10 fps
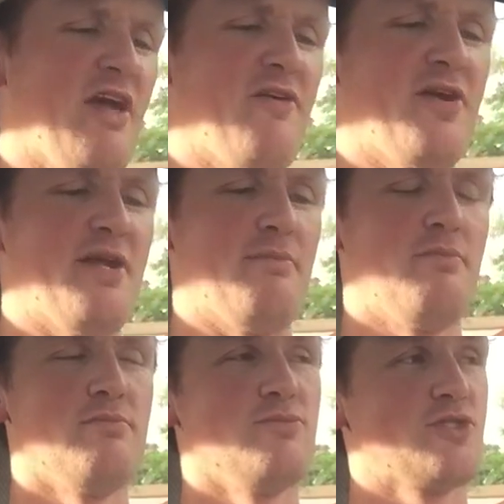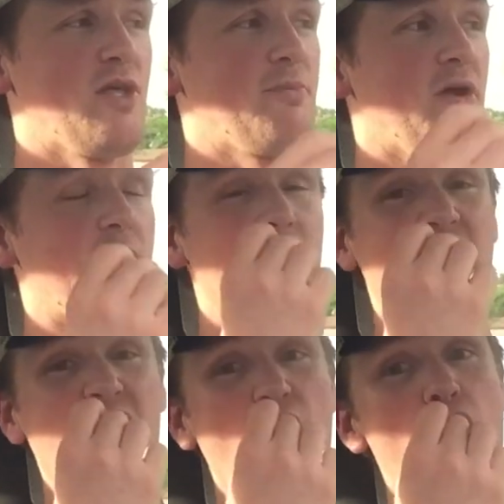the other end. So they probably
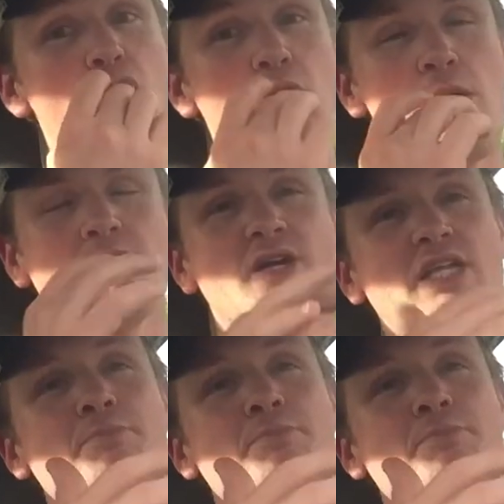made it, like